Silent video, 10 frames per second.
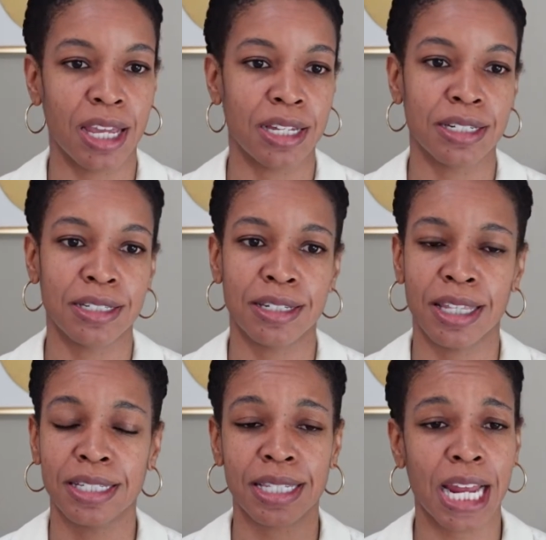and
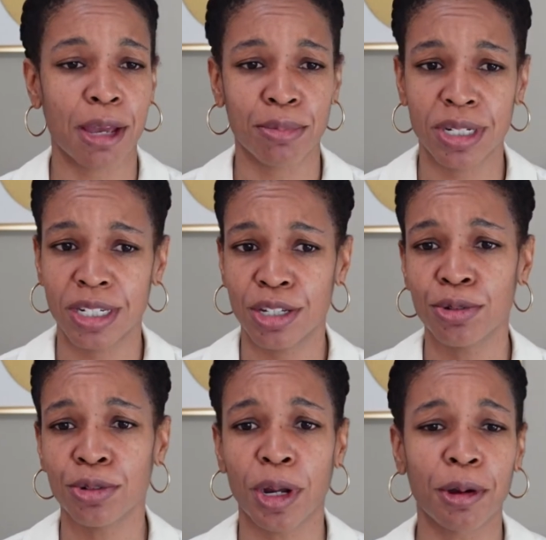things that happened in
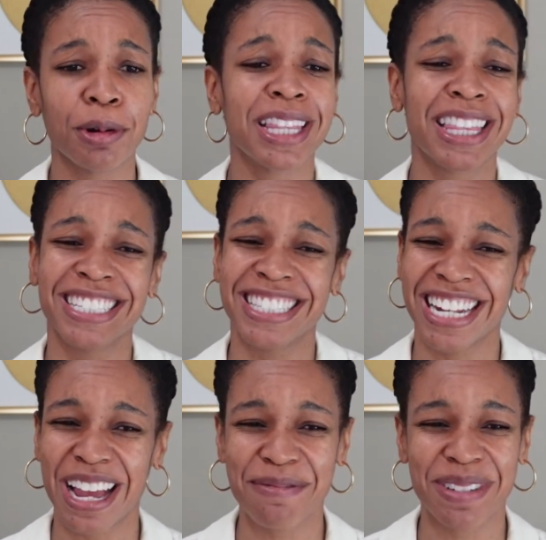utero and things
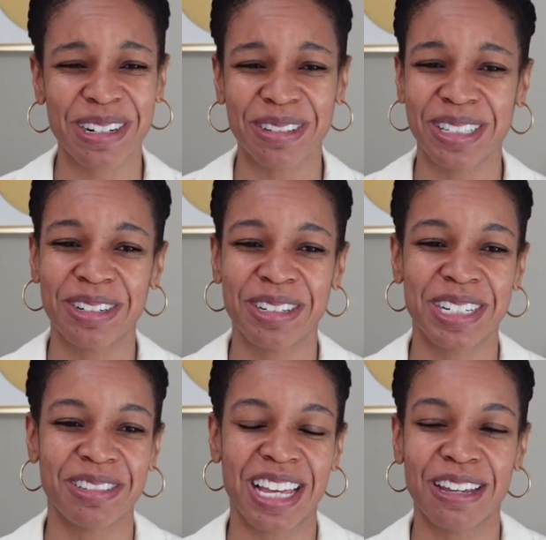that happened earlier
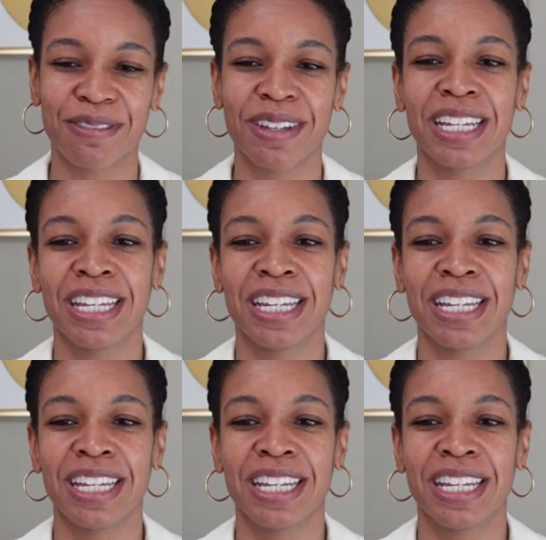in your life.